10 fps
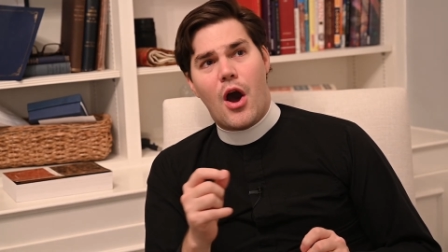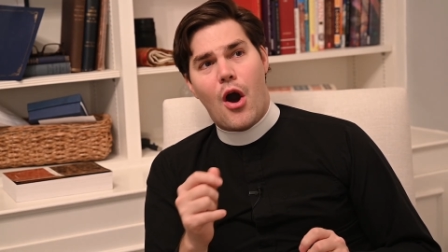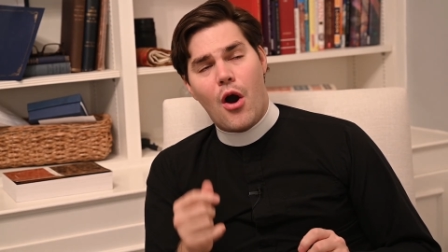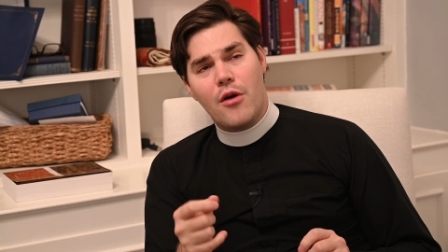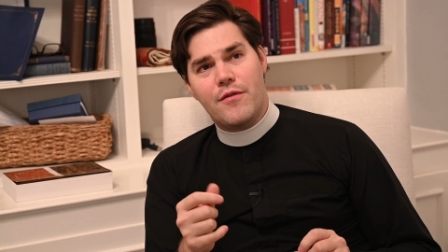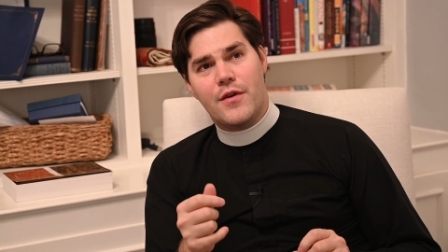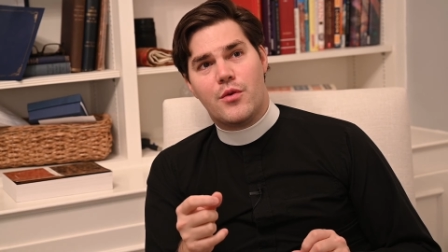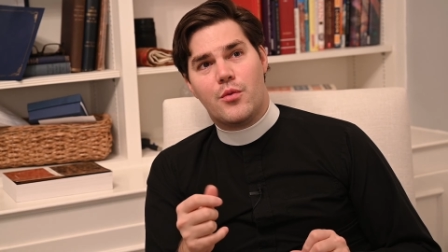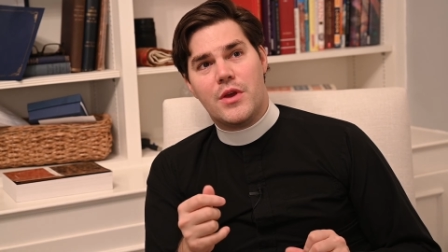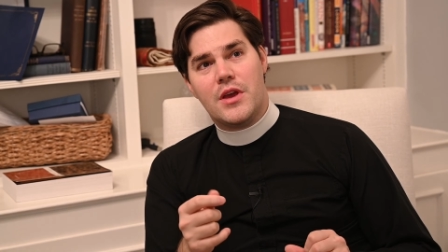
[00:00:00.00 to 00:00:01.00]

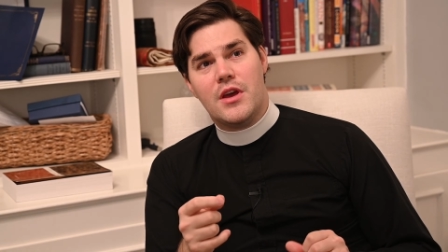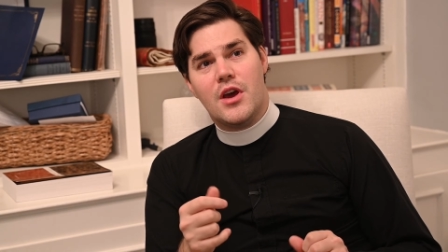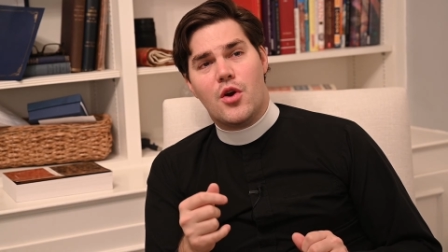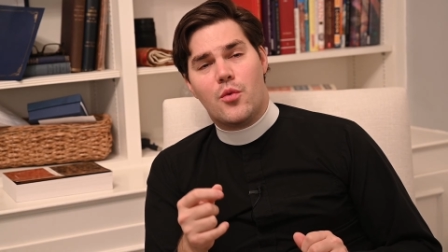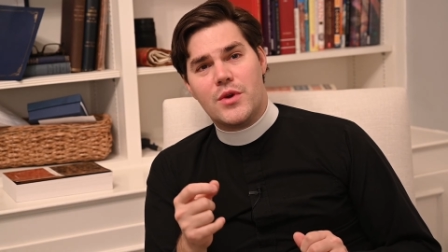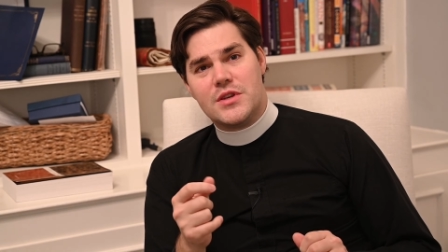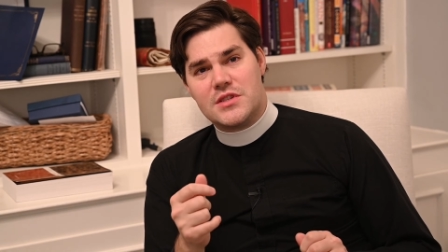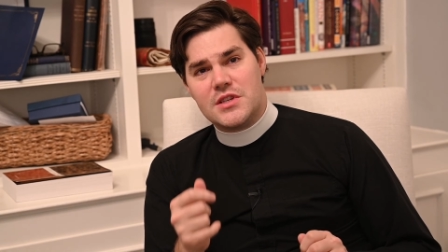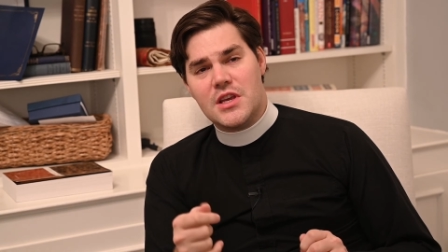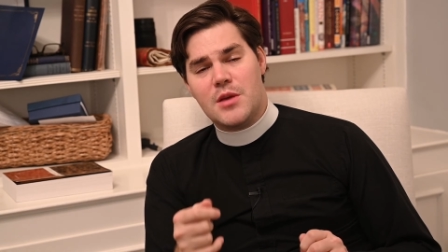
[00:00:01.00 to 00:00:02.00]
Often we, we
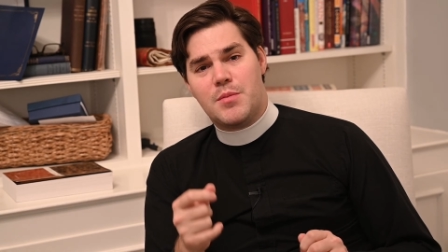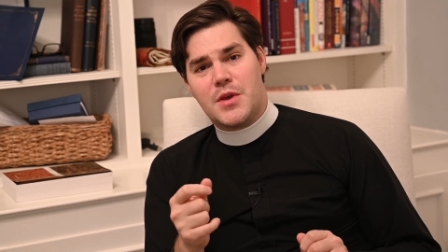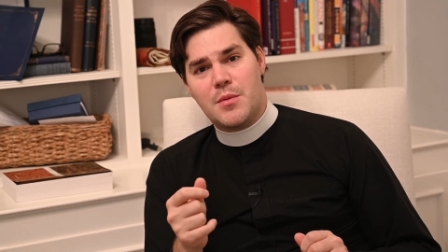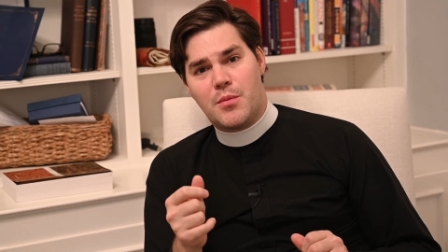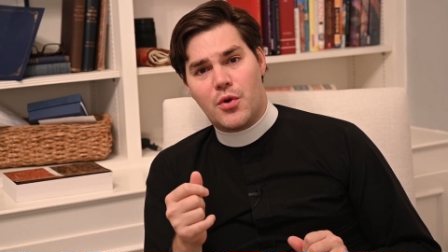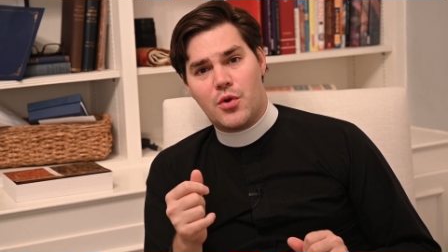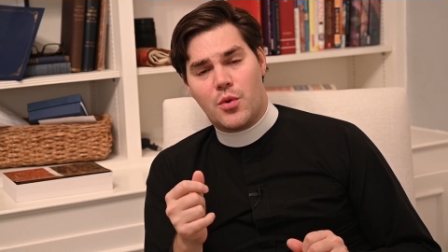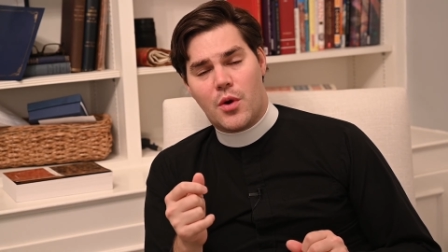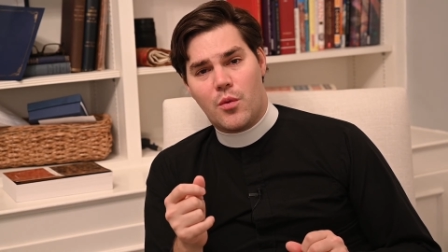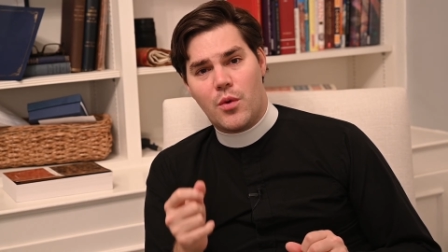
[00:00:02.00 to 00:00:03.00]
see people who
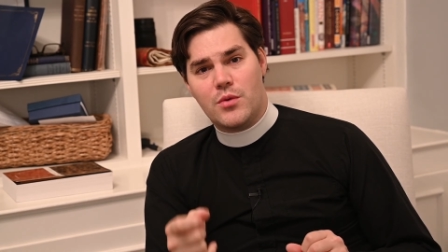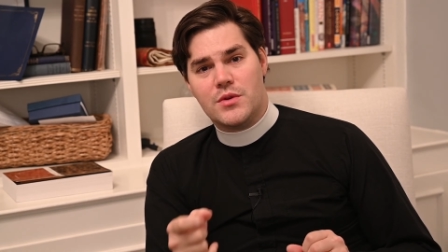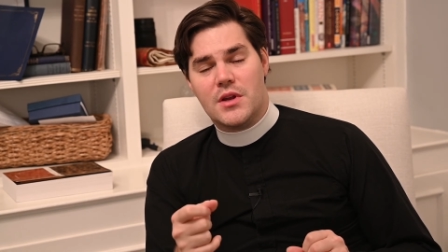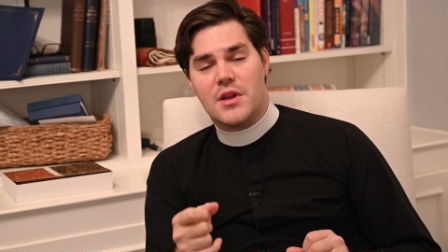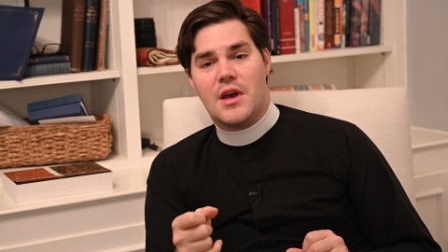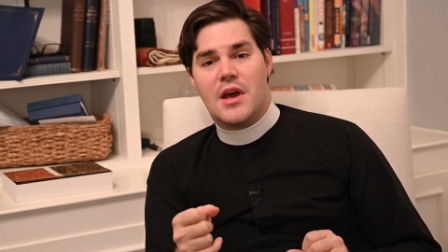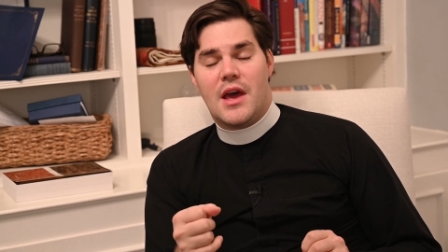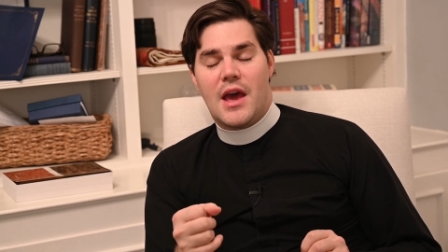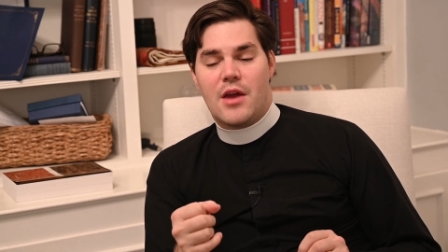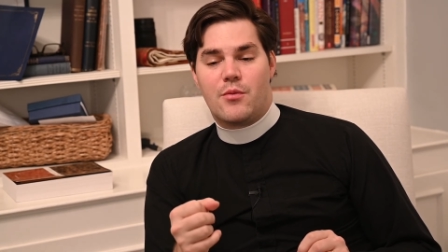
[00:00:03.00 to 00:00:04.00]
are wounded
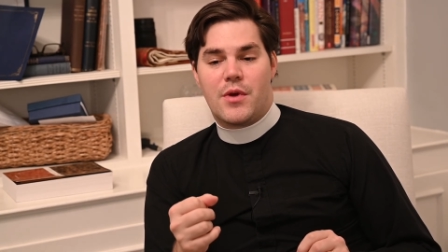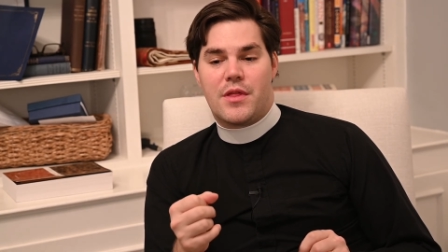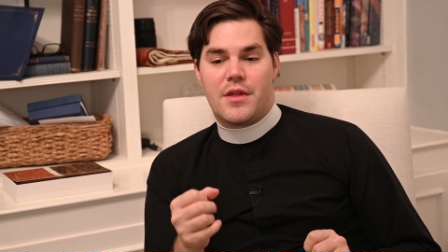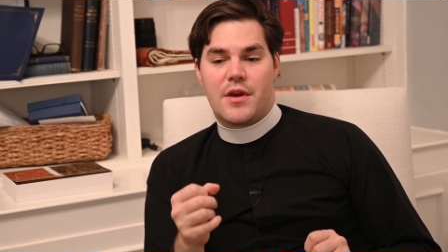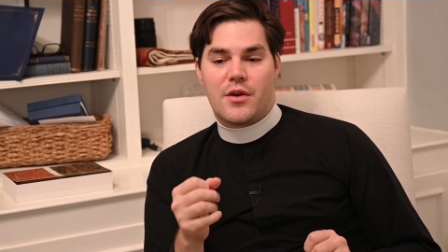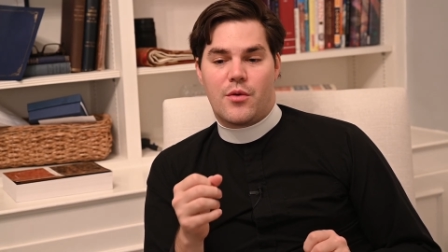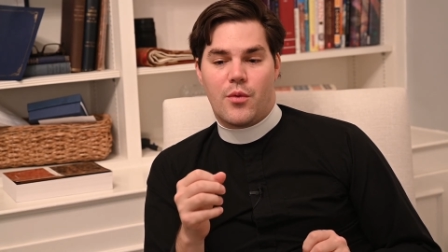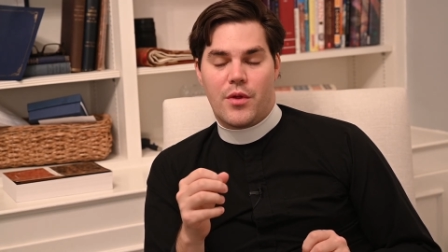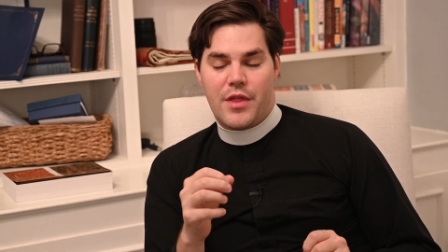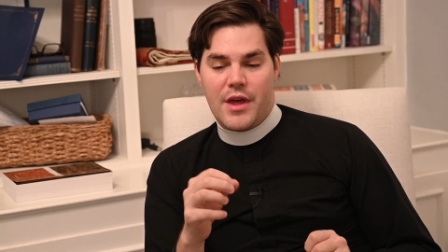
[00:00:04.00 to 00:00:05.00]
and we think,
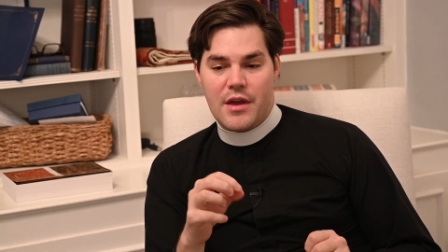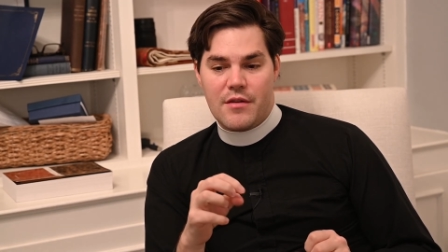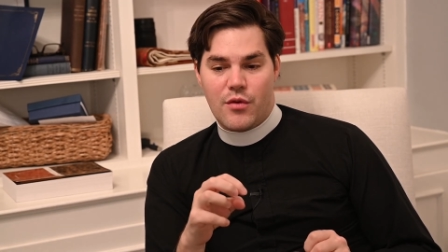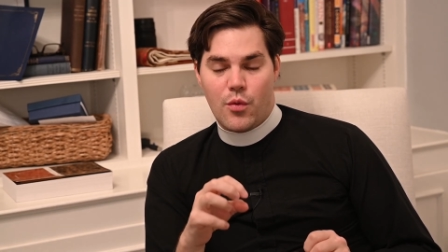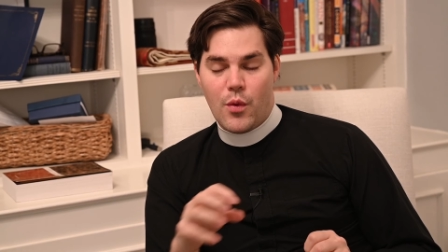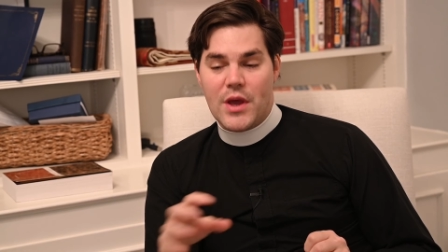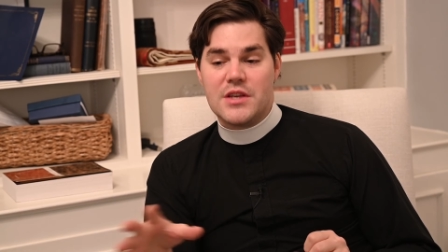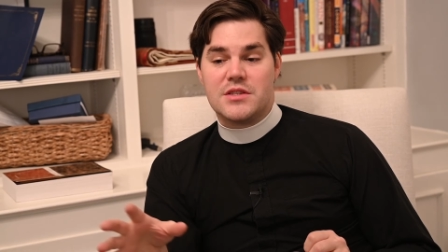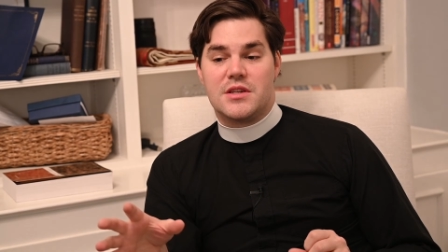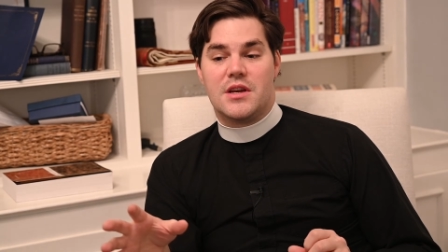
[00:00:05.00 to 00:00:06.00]
well, they've
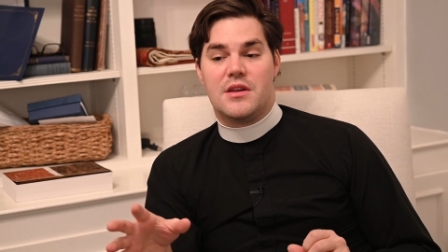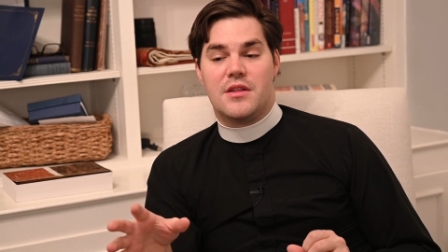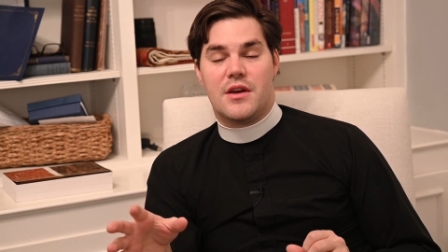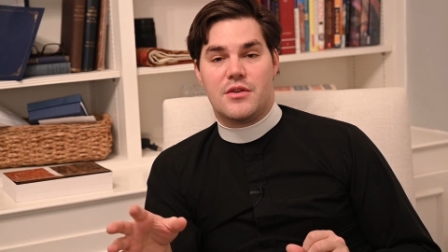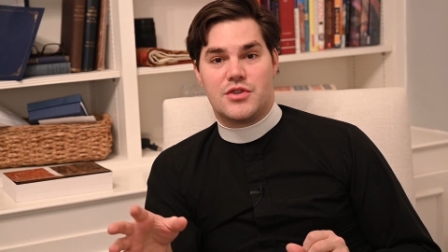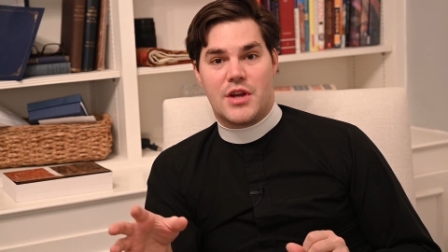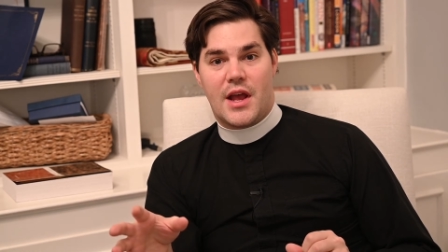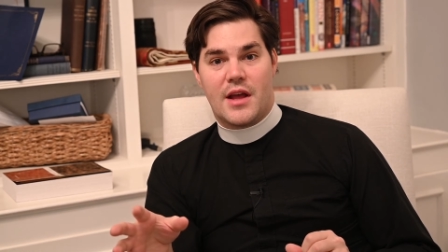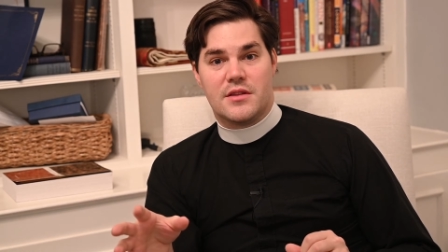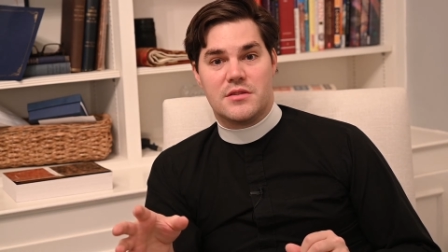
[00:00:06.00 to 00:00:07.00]
wasted their
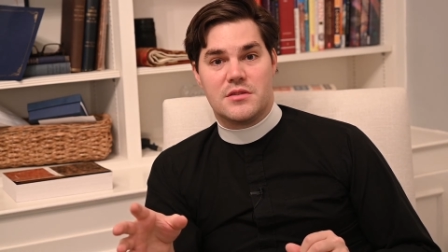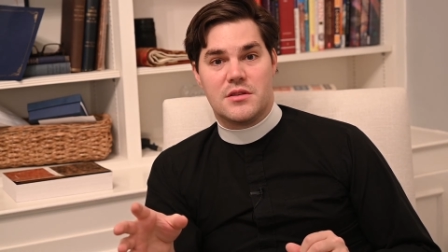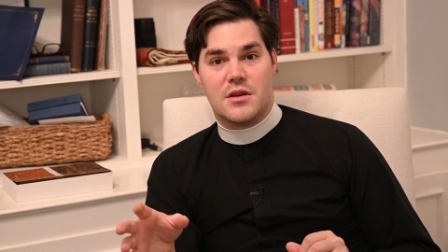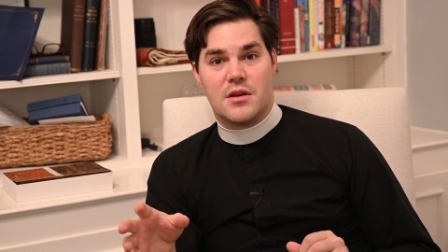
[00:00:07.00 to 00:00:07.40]
chance.